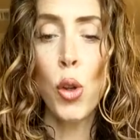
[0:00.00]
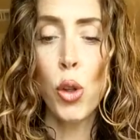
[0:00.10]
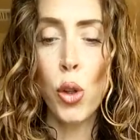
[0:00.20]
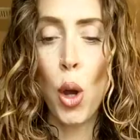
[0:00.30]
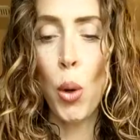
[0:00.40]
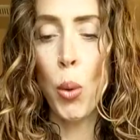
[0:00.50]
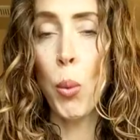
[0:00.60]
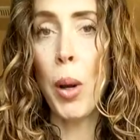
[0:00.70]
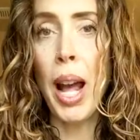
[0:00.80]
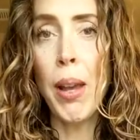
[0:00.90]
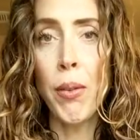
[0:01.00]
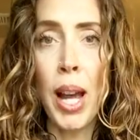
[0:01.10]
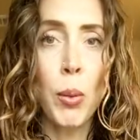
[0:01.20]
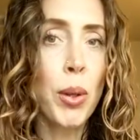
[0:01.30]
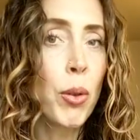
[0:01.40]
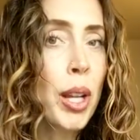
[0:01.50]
So what I found with